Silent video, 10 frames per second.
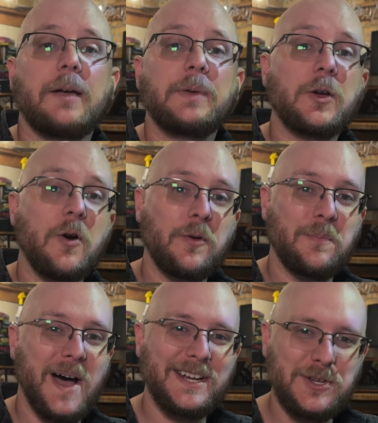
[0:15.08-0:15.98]
I'm going to go over
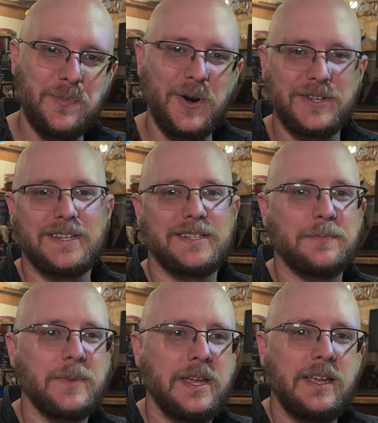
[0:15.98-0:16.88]
my two-part
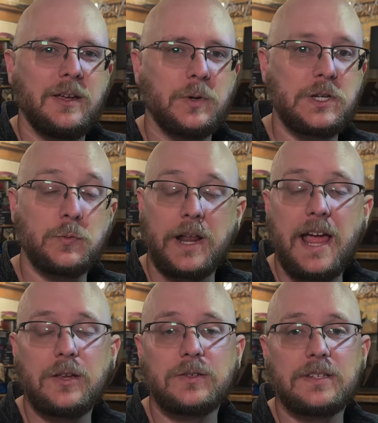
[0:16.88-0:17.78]
system, which is what I
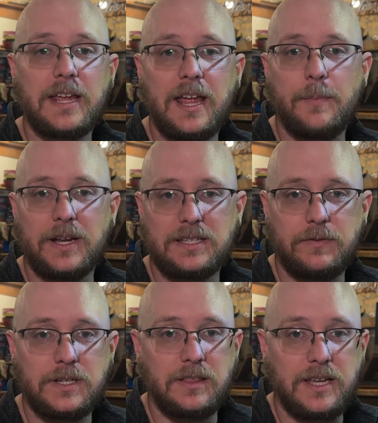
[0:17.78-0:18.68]
use today on my
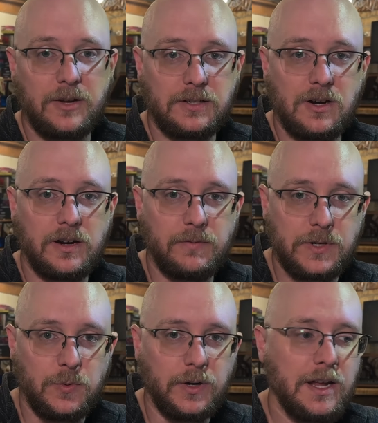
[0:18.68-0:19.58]
17,000 card
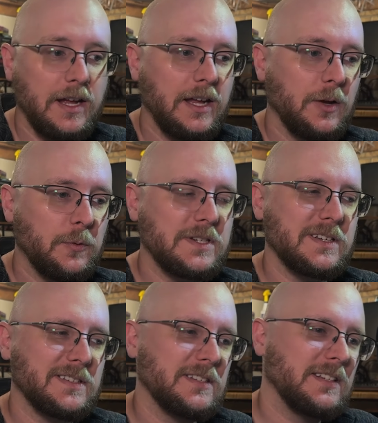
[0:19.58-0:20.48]
inventory, which
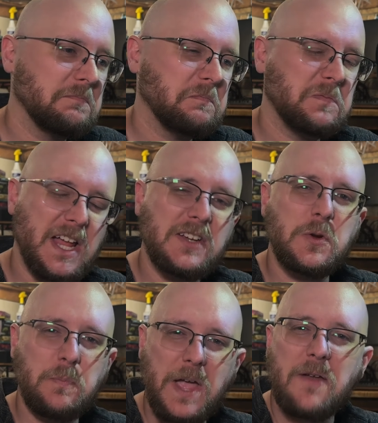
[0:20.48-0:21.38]
is not
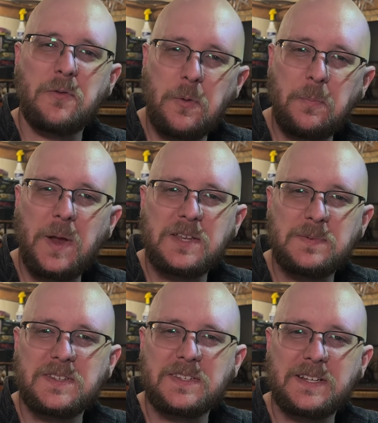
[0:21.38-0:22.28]
too bad for a
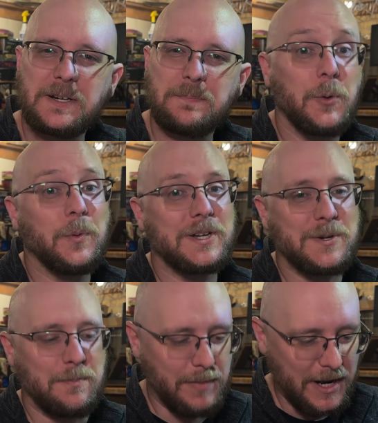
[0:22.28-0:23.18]
basement slinger,
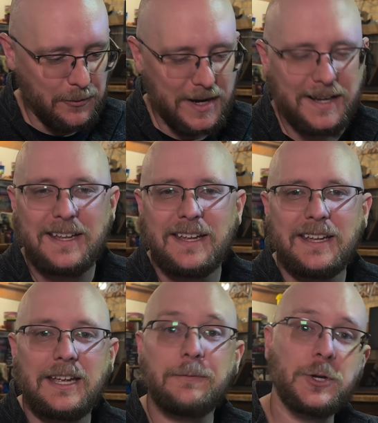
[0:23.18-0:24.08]
which, by the way,
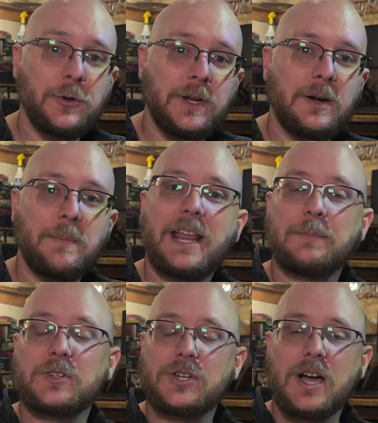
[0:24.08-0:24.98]
if you're new here, my name
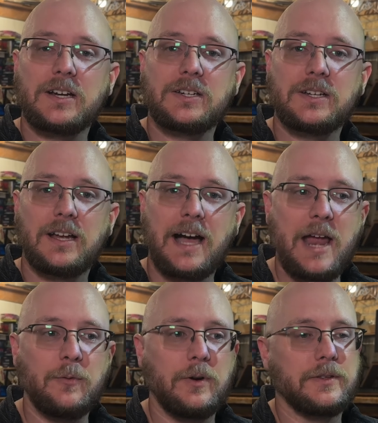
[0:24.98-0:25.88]
is Josh.
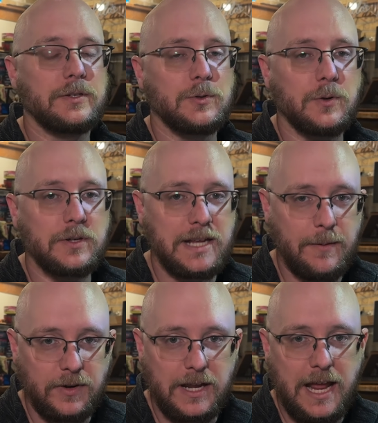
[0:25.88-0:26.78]
I run the store Tap
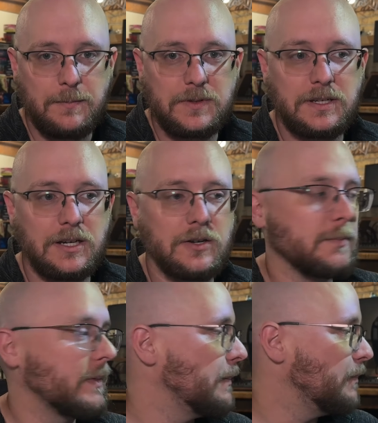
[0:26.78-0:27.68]
for Games here in
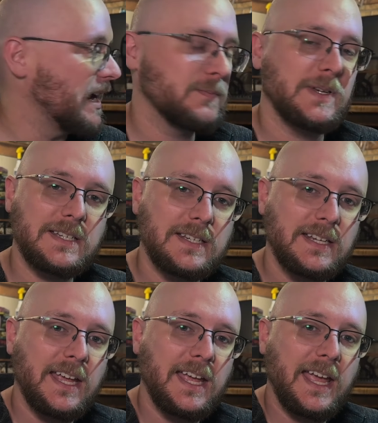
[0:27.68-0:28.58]
my basement,
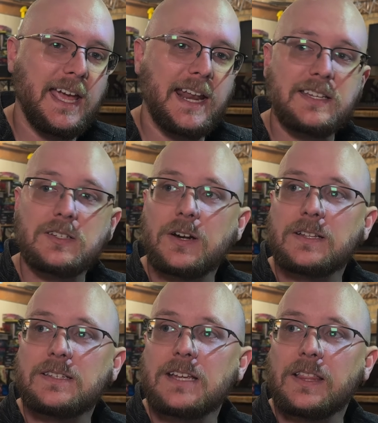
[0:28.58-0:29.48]
and I
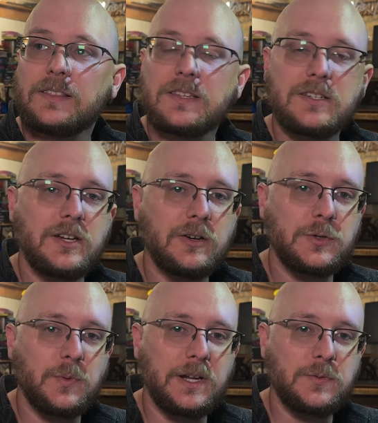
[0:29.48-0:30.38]
started selling this year in
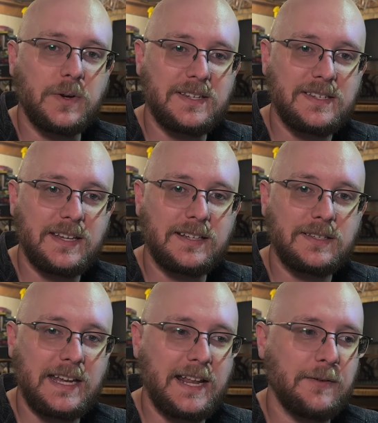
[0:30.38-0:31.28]

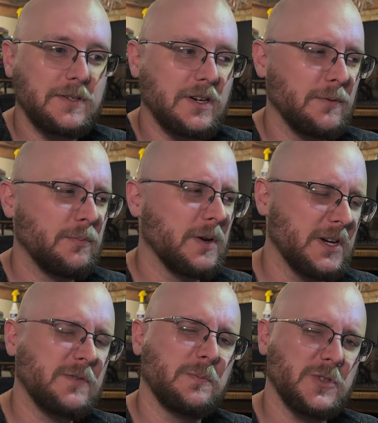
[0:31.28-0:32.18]
2026, and I've started pretty
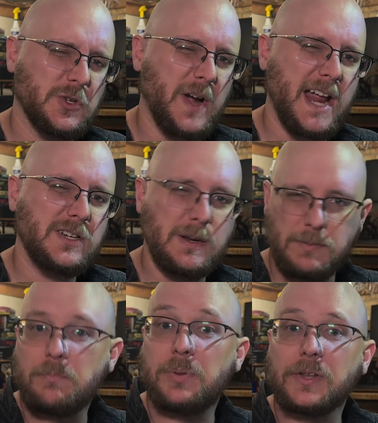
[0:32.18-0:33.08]
much from scratch and
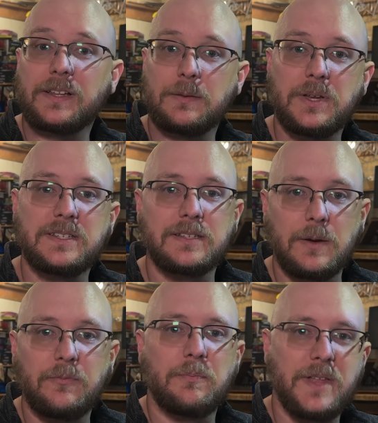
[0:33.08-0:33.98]
been building the business
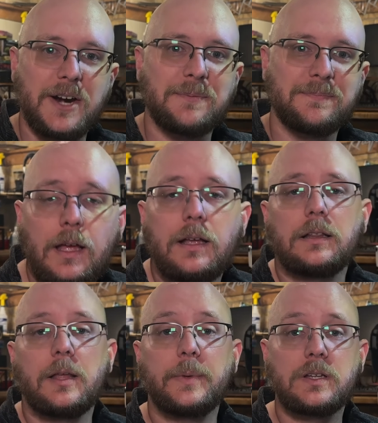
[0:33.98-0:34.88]
up from there.
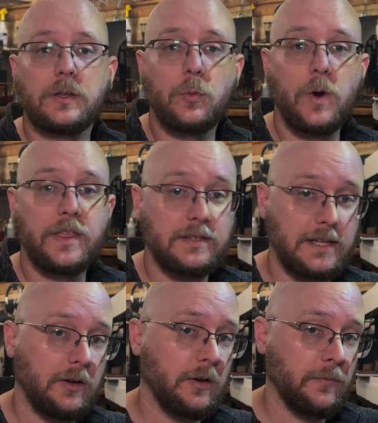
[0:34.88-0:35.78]
Let me tell you why the
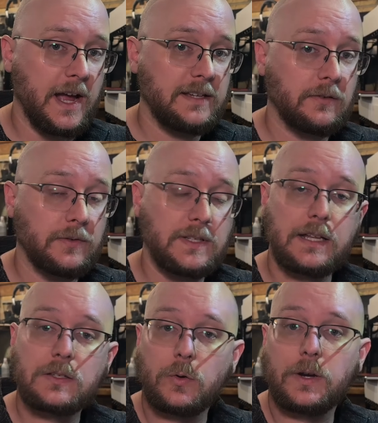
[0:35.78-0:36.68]
standard advice of
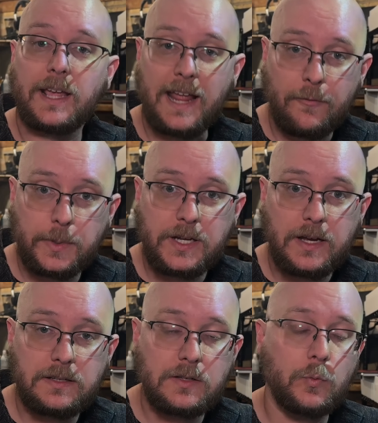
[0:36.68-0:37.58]
set, sort, and
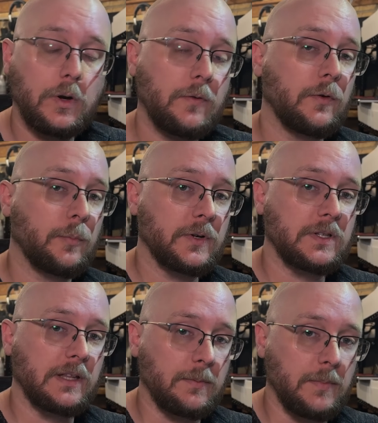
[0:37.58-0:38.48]
alphabetize doesn't work for a
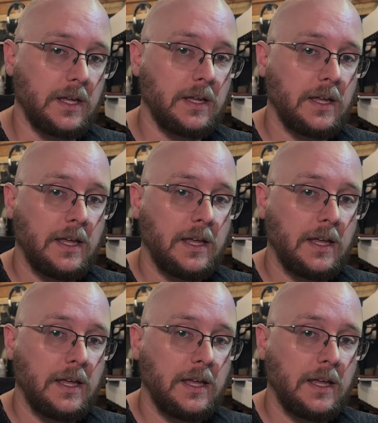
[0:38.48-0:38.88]
person like me,